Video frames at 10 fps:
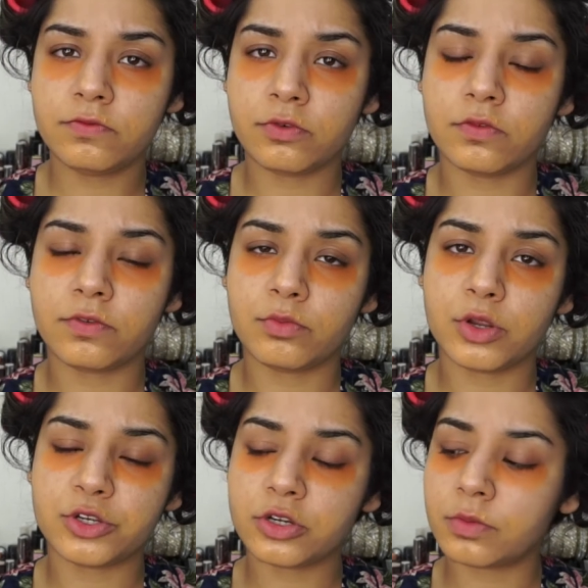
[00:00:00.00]
For the
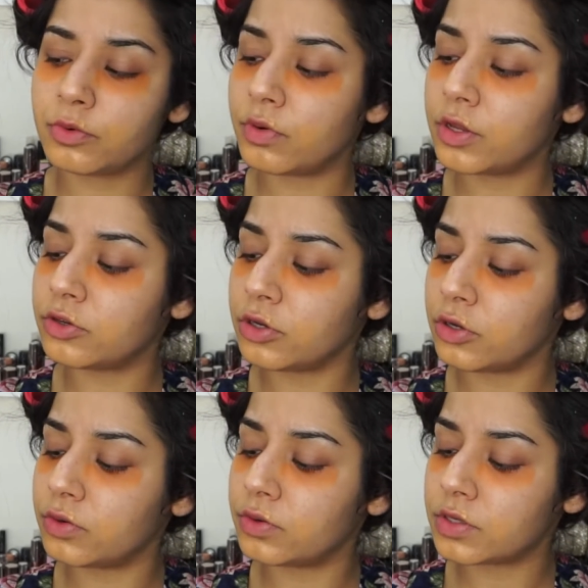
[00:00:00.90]
foundation, I'm going to
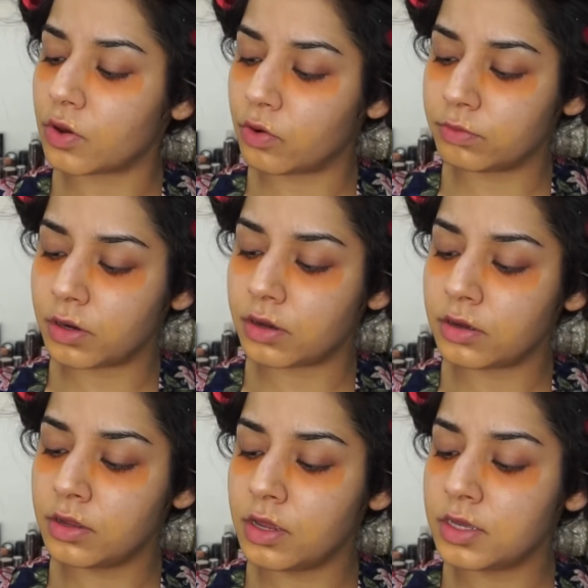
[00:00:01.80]
use Oma
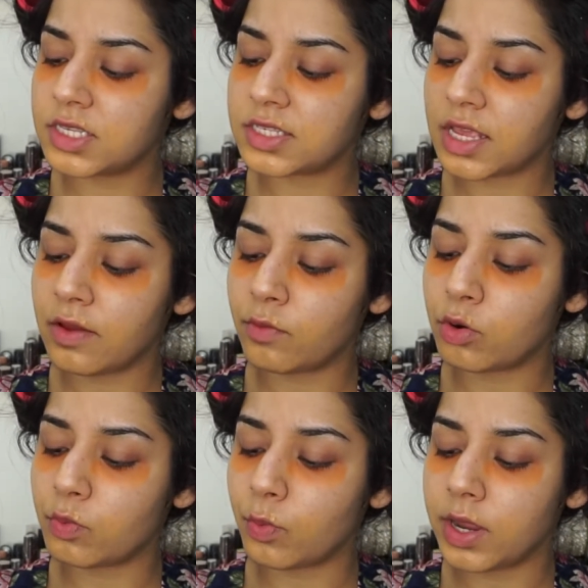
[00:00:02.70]
Say
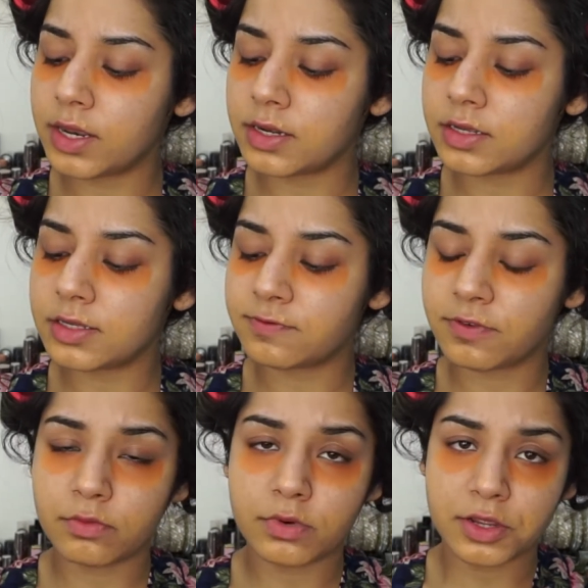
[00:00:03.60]
What Weightless
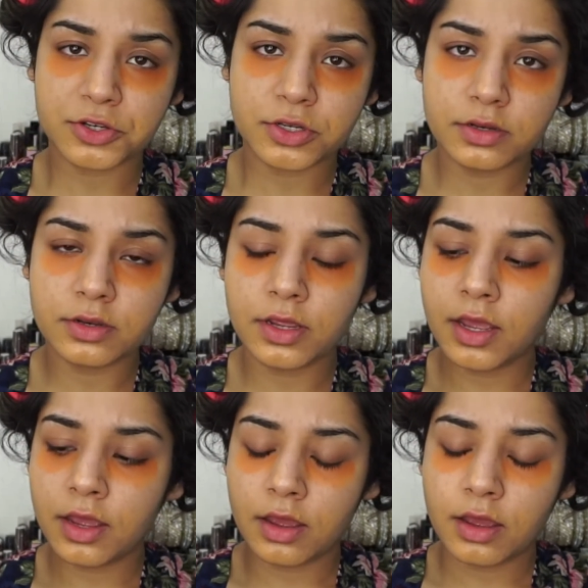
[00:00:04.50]
foundation.
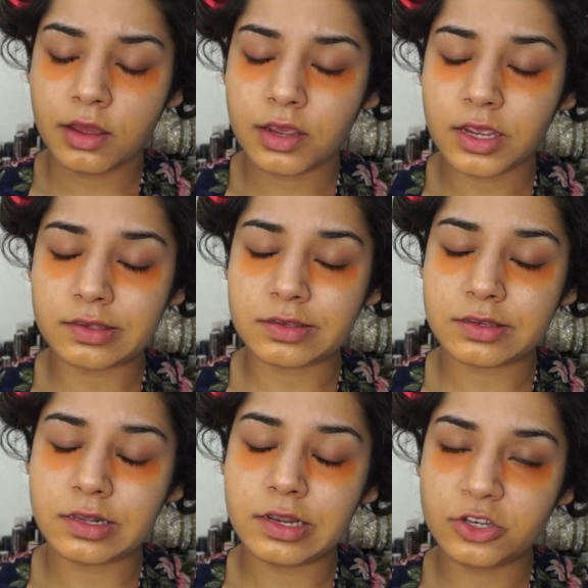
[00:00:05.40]

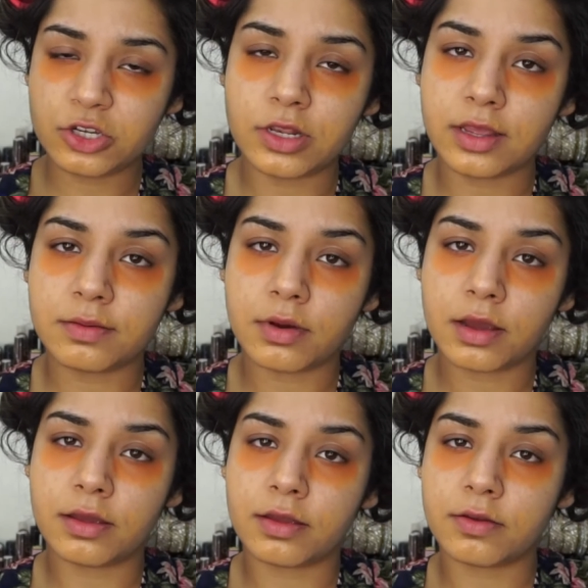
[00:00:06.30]
It's literally
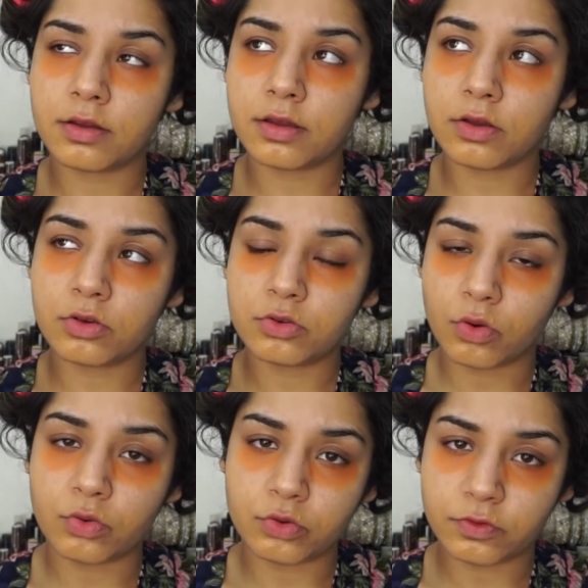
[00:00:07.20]
my
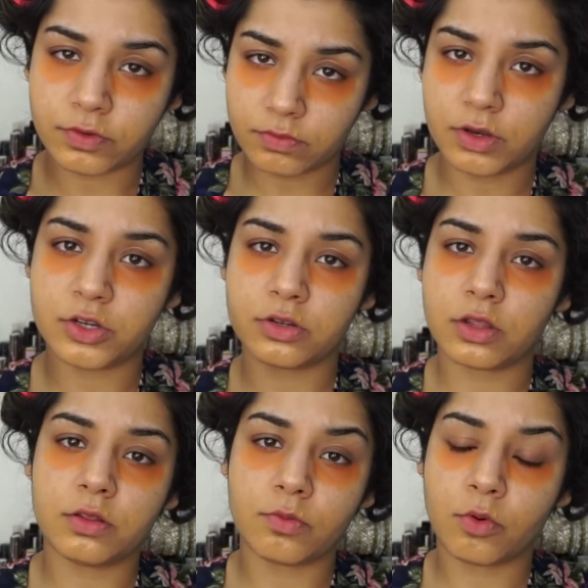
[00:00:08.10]
go-to foundation
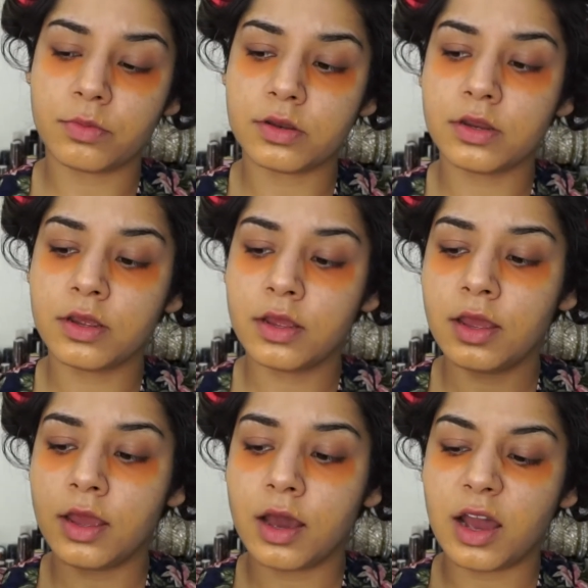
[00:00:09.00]
at the moment.
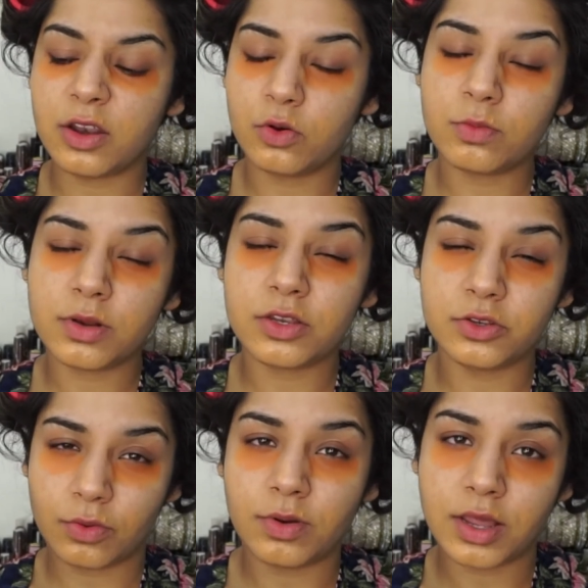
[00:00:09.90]
I normally
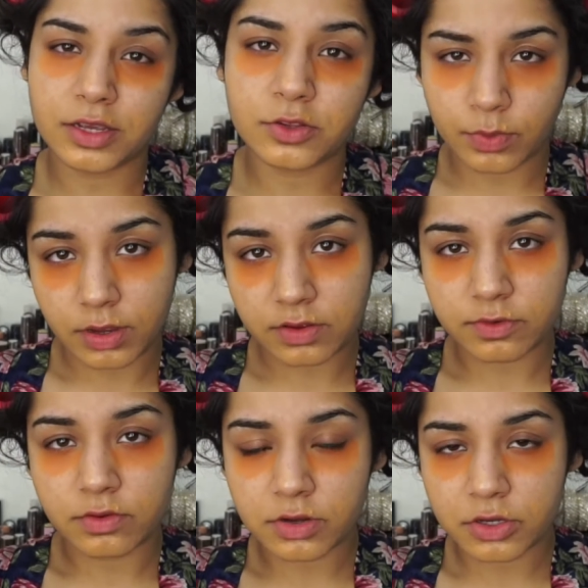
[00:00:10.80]
don't like to wear
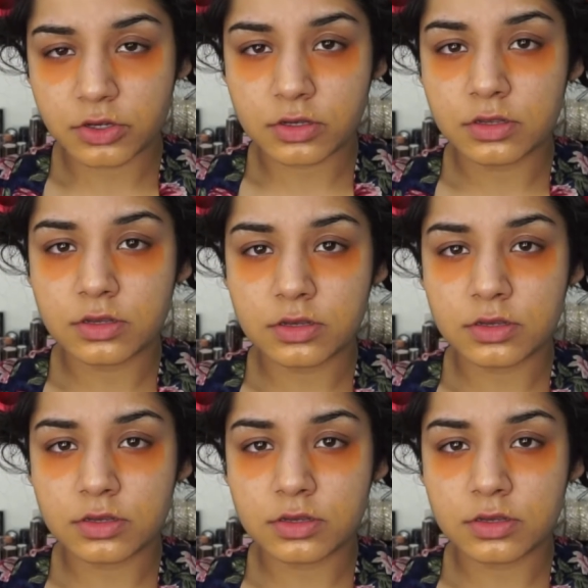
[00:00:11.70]
foundations